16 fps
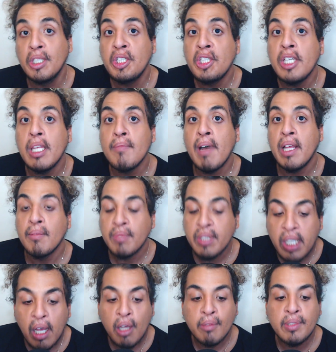Urashiki by
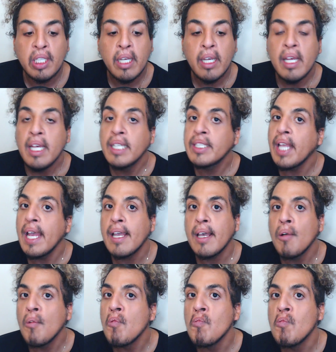themselves, is
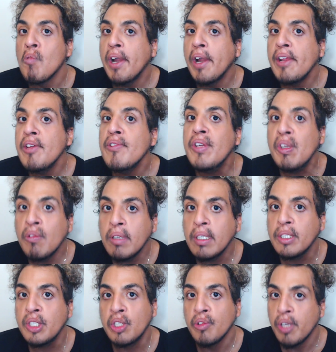like, what are you
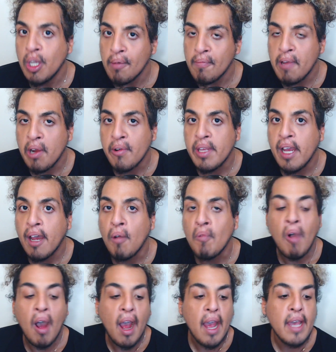doing, Studio Pierrot? Uh,
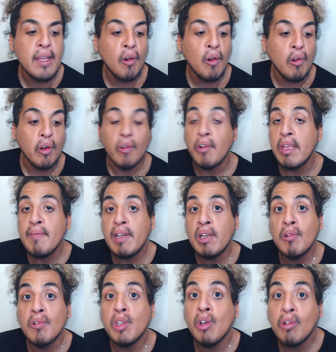why, or, or
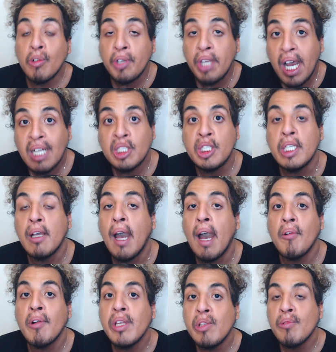even Ukyo Kodachi,
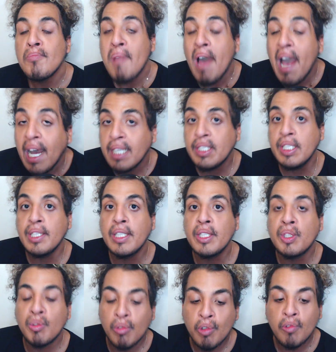how are you passing
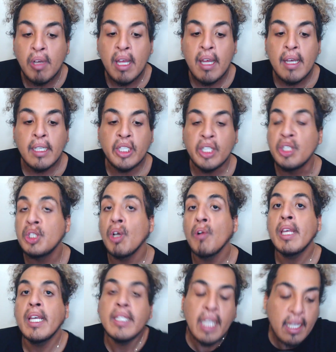this through to
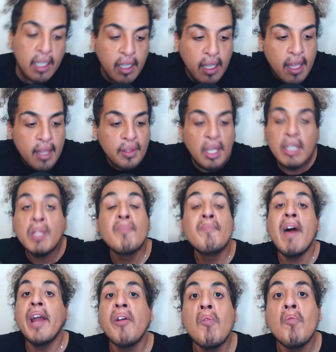showcase, like, there's
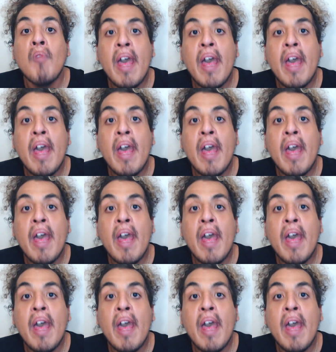better